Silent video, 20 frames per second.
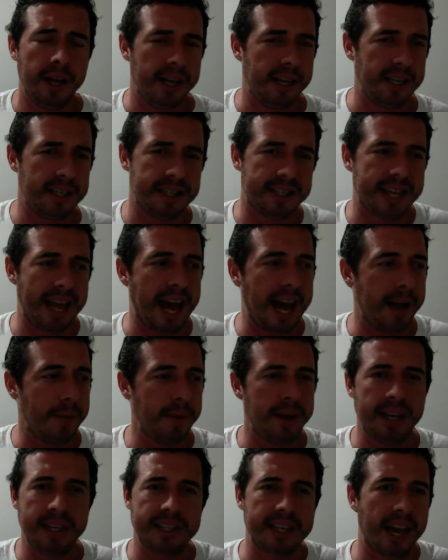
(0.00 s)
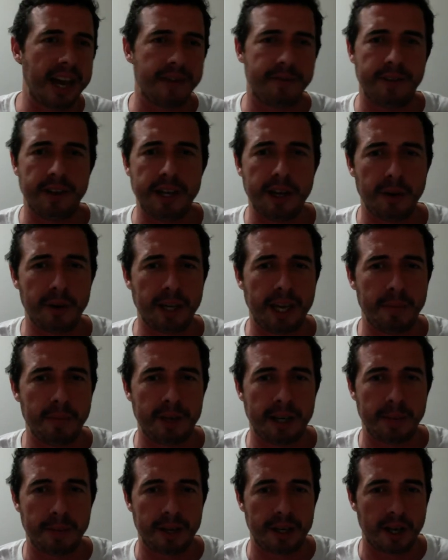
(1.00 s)
He's dabbing. He's got a video game
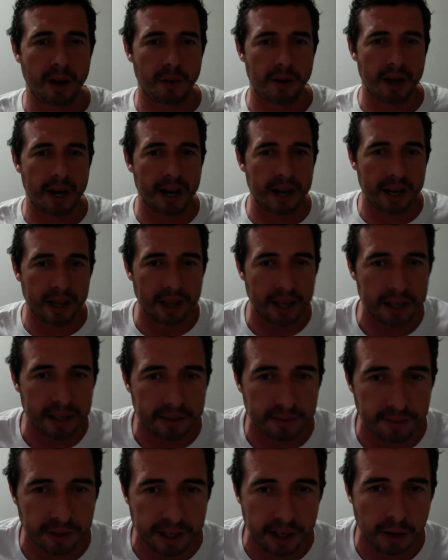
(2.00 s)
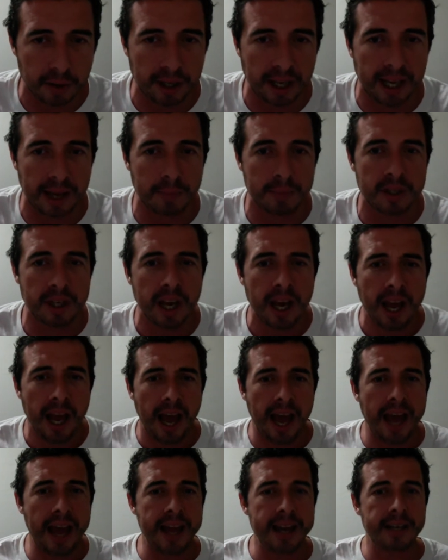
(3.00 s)
gimmick going on. I like video games.
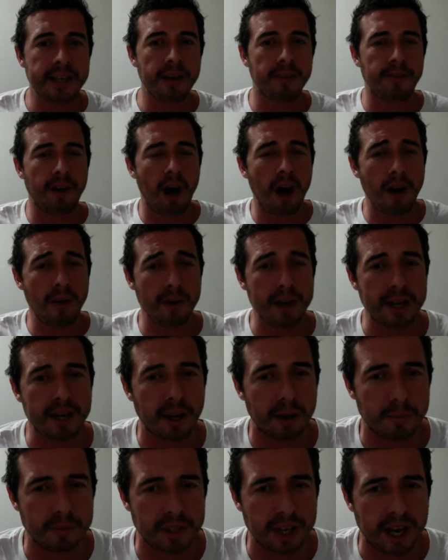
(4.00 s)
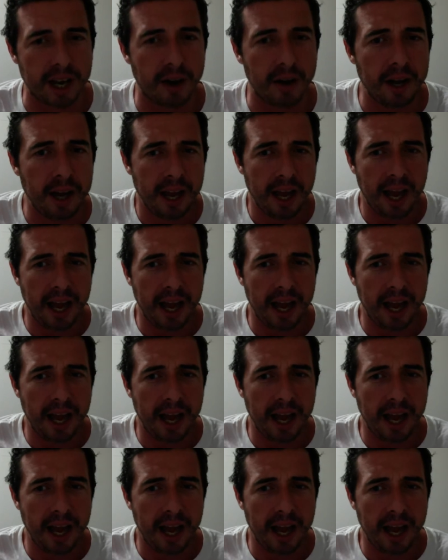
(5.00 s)
And Daivari comes out.